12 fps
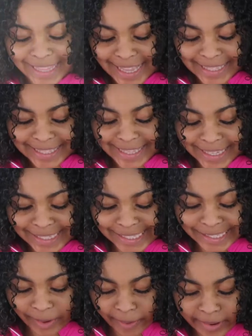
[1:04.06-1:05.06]
Let's get
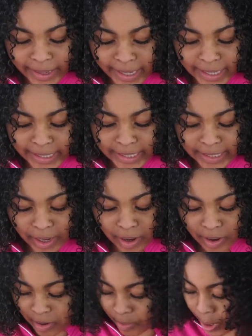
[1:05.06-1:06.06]
started.
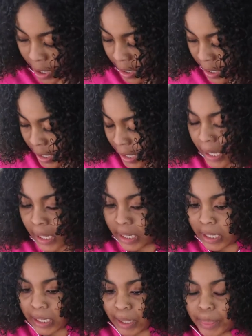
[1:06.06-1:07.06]
So
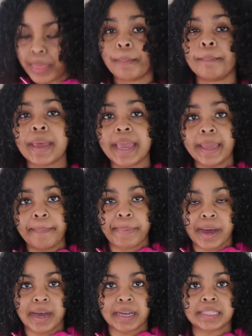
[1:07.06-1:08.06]
the Made
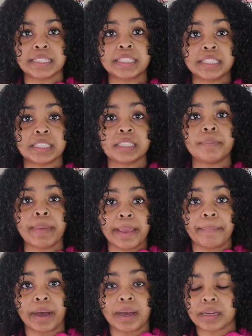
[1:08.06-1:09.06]
box, this is the
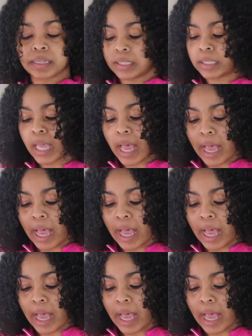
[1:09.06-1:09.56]
Made box.